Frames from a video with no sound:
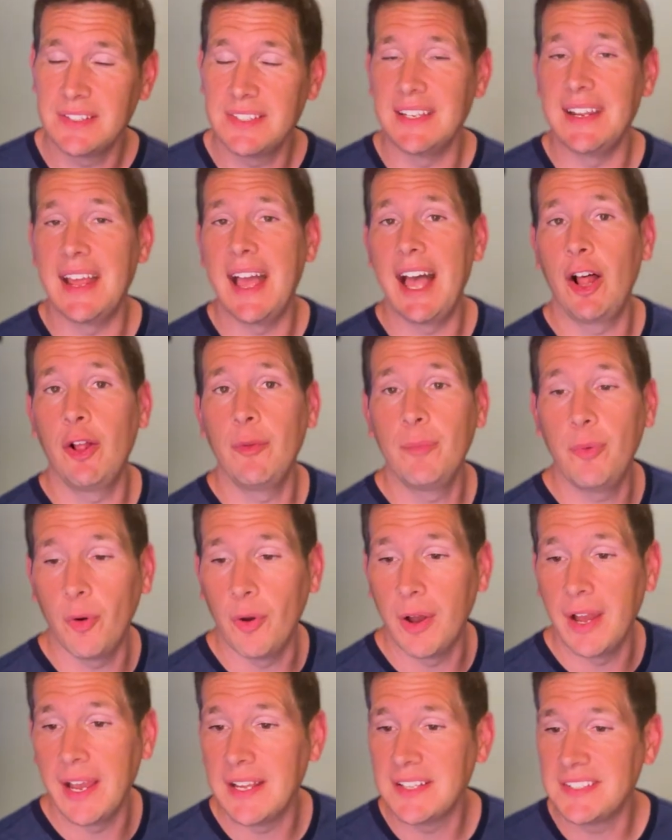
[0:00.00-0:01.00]
It's in
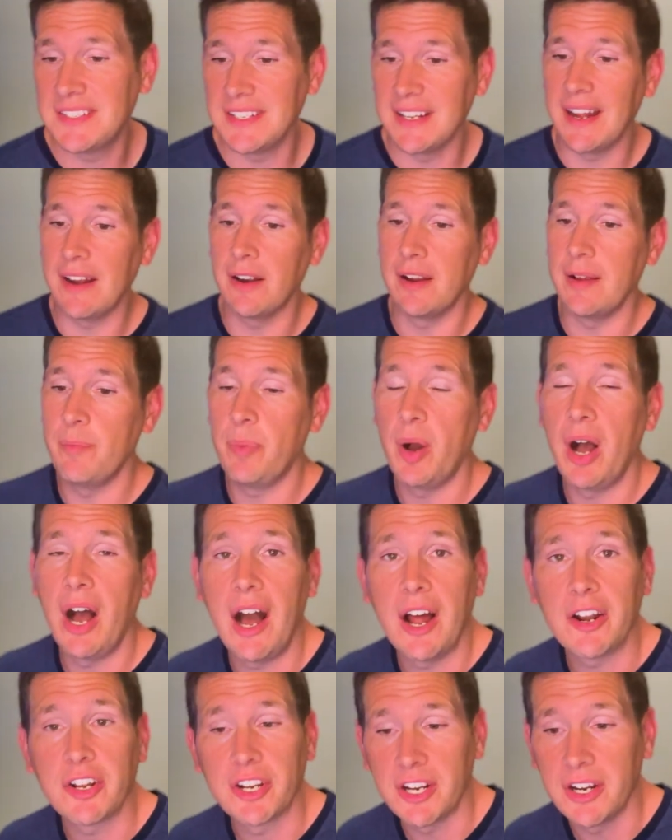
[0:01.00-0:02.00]
Hellboy. It's in Harry
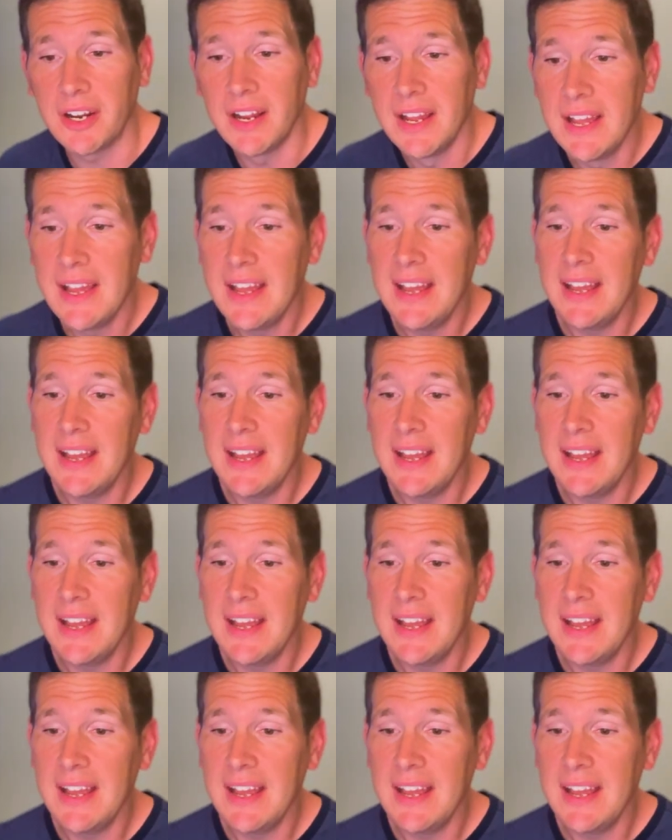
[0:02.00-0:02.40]
Potter.